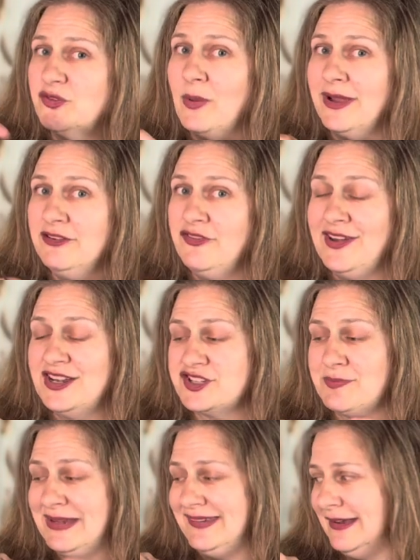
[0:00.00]
one finished
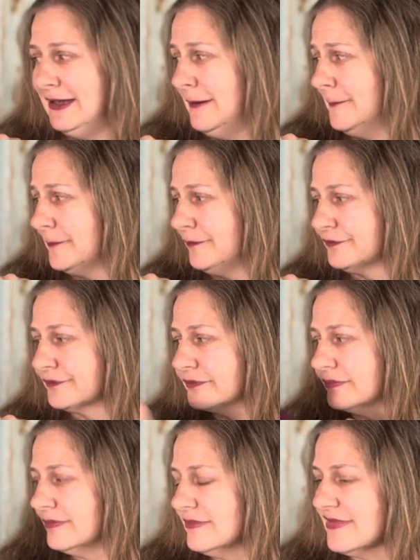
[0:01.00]
mitten,
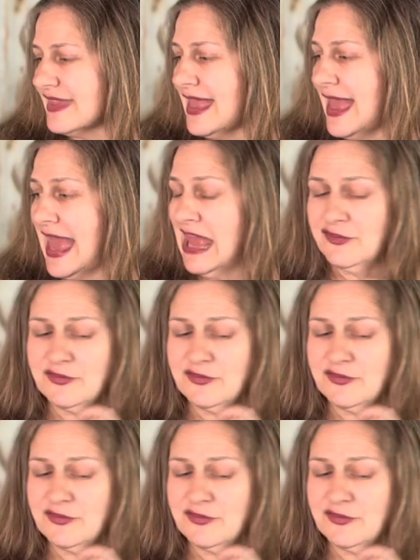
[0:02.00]
as